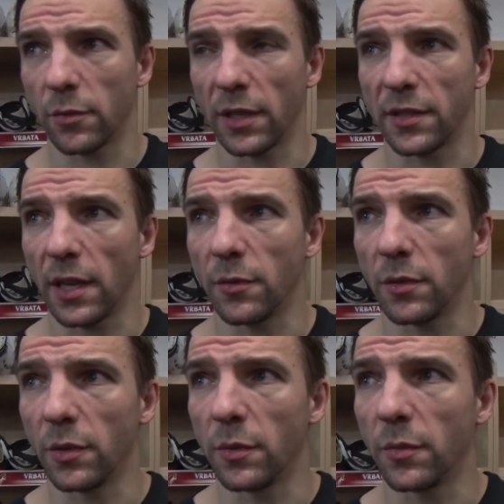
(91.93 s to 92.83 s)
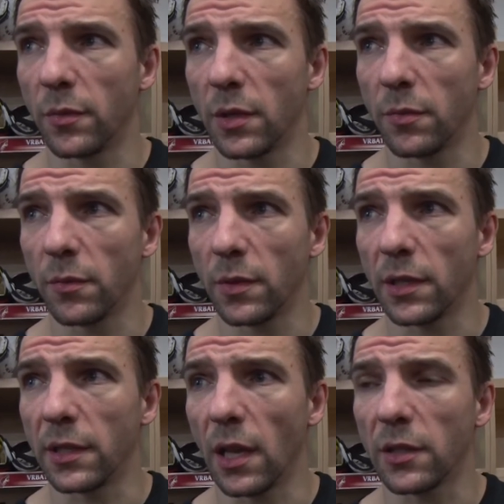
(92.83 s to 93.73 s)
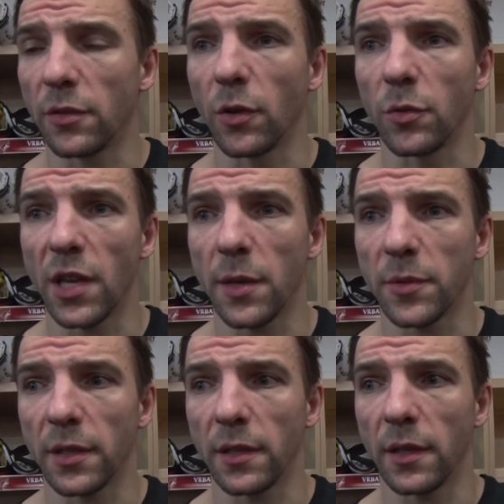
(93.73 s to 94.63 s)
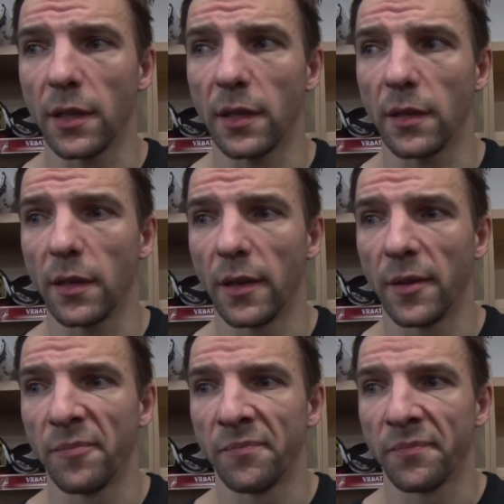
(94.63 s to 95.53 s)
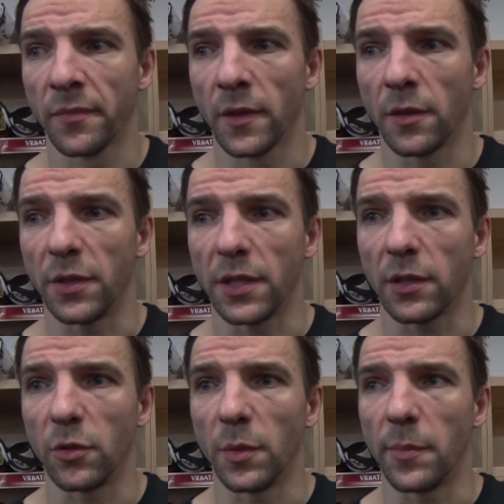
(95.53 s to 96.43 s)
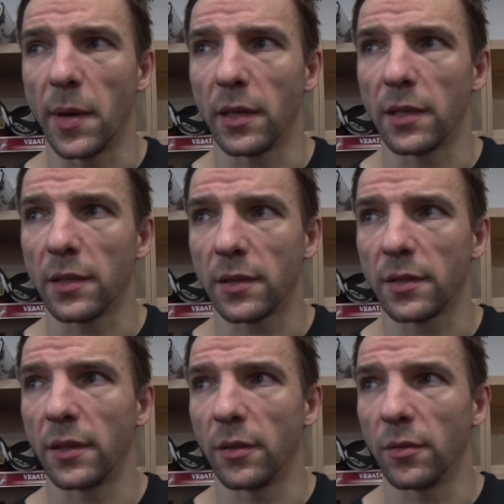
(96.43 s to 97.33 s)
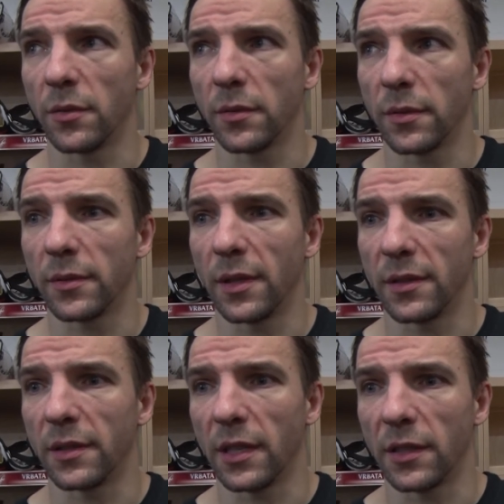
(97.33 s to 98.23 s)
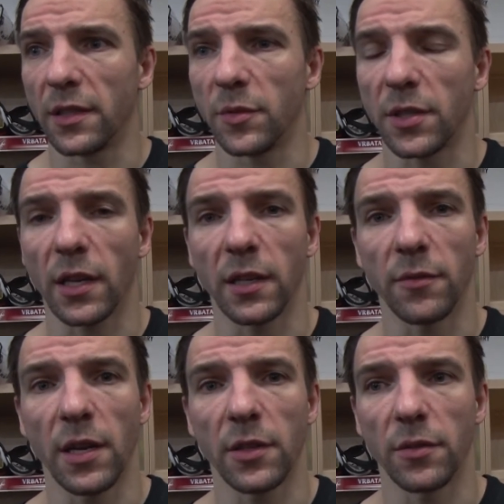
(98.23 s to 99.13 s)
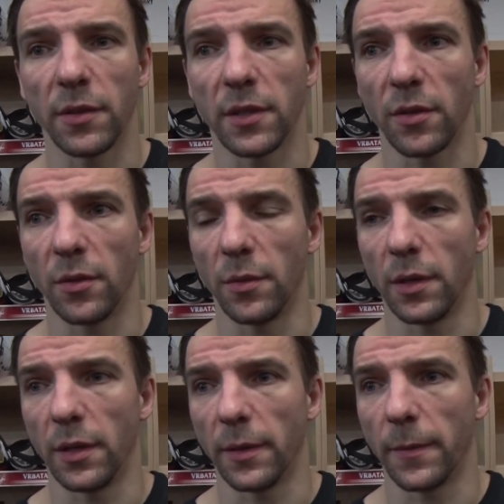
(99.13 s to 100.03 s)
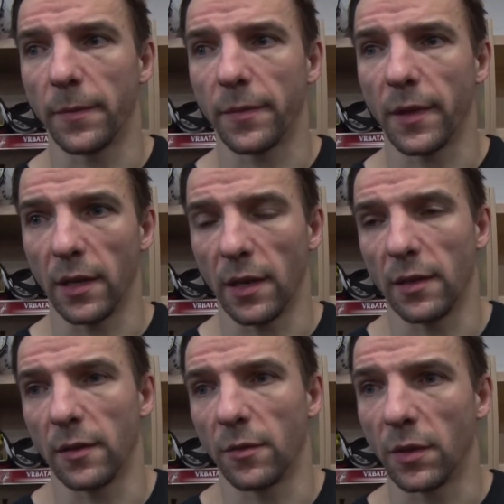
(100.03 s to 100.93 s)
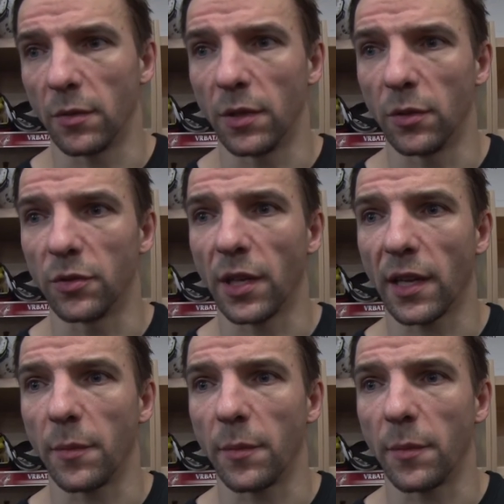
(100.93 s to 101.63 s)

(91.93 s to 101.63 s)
what I said. We are in lots of close games, and if we take too many penalties, then the other team is taking advantage of it. So and we lose that game